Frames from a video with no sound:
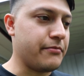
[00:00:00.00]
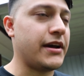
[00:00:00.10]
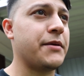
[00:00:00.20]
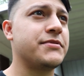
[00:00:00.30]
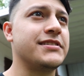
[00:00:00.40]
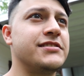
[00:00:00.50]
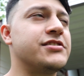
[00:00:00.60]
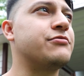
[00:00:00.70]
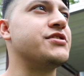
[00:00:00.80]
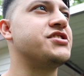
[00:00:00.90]
map
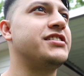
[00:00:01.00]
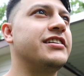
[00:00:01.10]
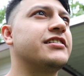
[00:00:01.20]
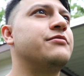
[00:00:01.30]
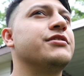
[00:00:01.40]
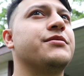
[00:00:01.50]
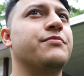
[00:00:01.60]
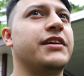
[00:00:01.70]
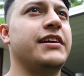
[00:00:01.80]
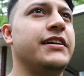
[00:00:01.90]
sensor, which didn't come with the
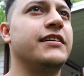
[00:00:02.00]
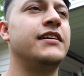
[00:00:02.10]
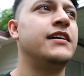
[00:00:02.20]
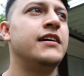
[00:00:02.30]
kit.